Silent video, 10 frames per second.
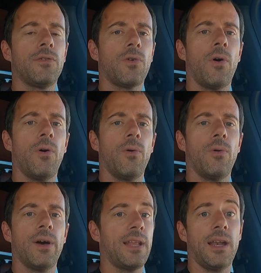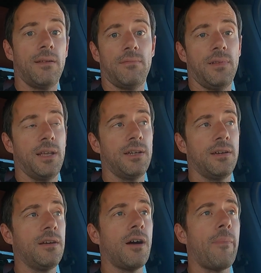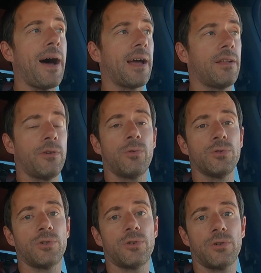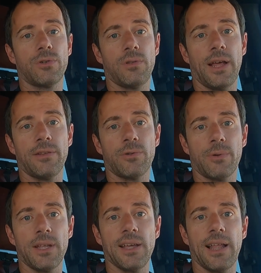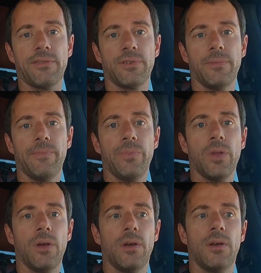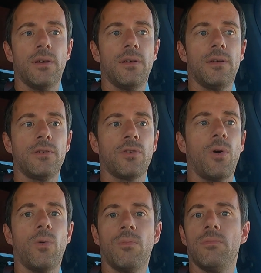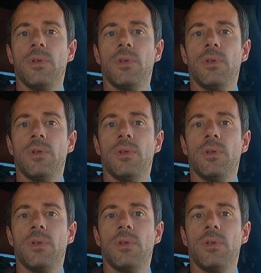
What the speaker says: So, and then he got back in the cruiser, light turned green, they left. So